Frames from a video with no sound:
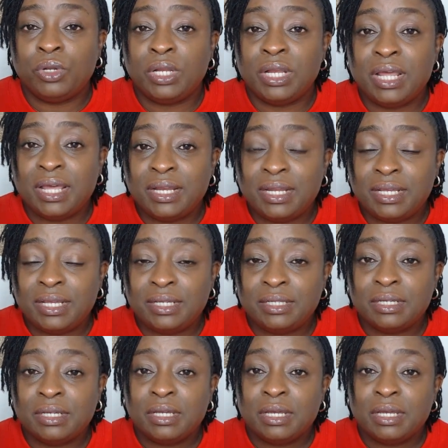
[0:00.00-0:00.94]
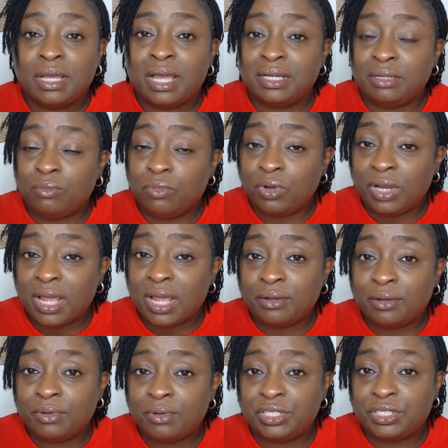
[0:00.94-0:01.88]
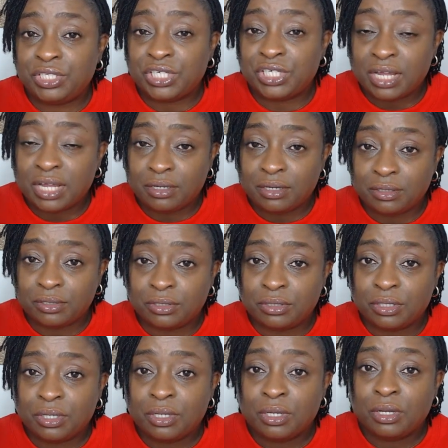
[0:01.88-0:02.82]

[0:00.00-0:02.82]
learning and Igbo language channels.